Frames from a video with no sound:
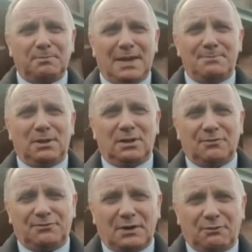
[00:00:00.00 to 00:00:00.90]
People are
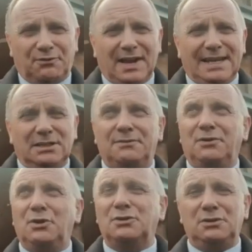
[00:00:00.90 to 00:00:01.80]
frightened of
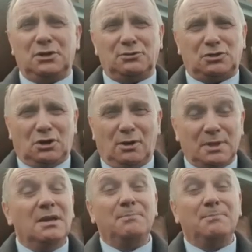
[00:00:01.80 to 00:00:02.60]
losing their jobs.